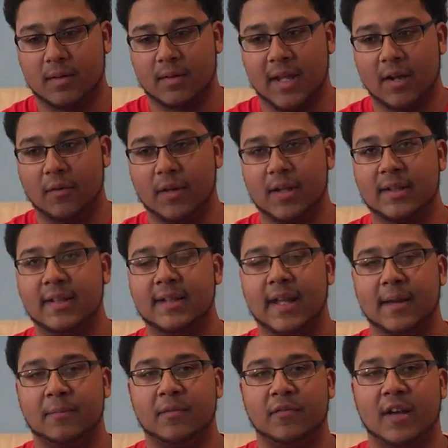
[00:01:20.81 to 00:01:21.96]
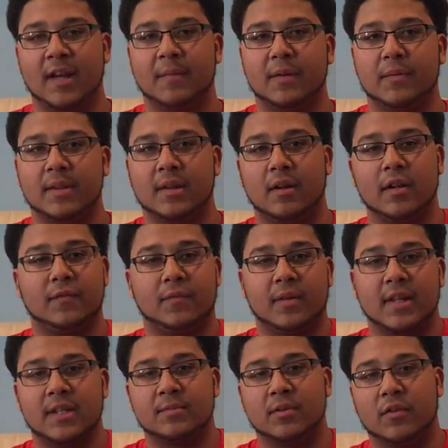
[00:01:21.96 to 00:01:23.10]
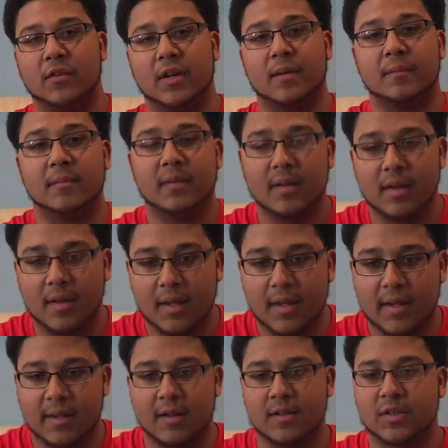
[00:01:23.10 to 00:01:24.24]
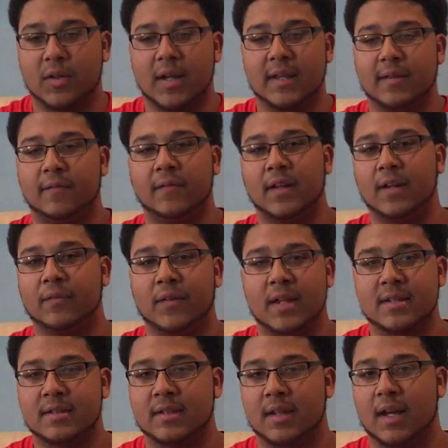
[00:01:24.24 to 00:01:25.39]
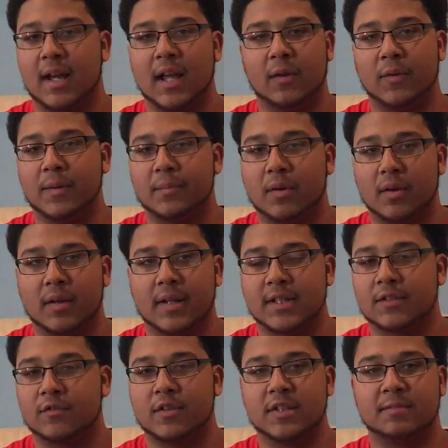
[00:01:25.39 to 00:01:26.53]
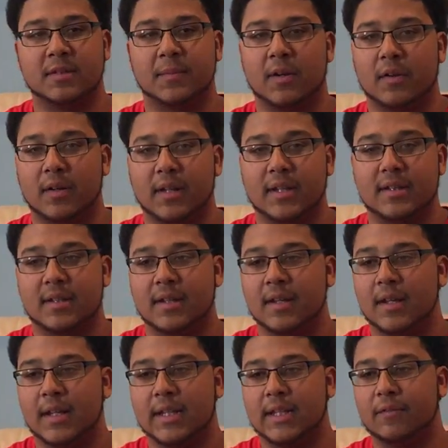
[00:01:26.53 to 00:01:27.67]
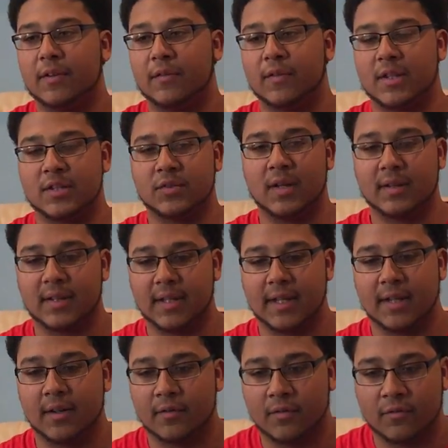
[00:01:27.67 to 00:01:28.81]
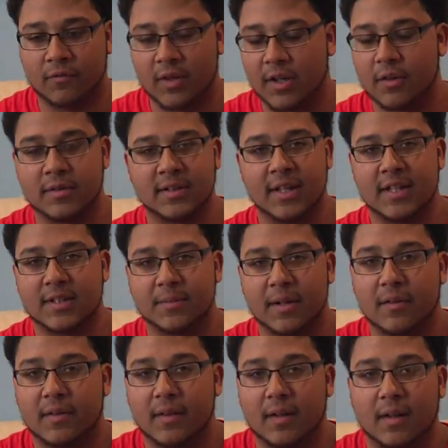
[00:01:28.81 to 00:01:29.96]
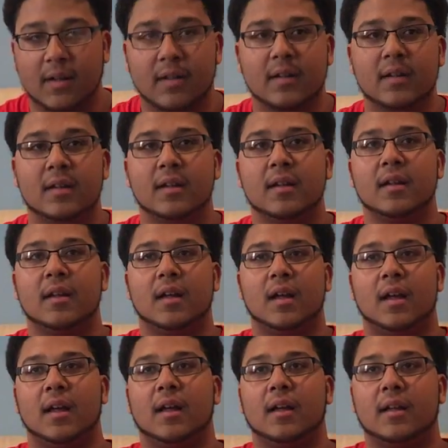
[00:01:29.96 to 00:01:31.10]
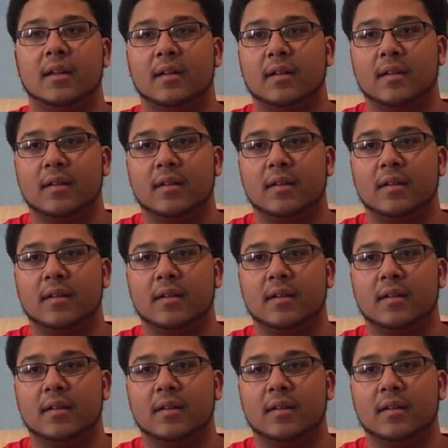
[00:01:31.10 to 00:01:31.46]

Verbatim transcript: not only did they provide me with the RU4Kids program, they also have the fun events, the Halloween parties, Christmas parties, different events throughout the year, Rutgers Dance Marathon. Uh,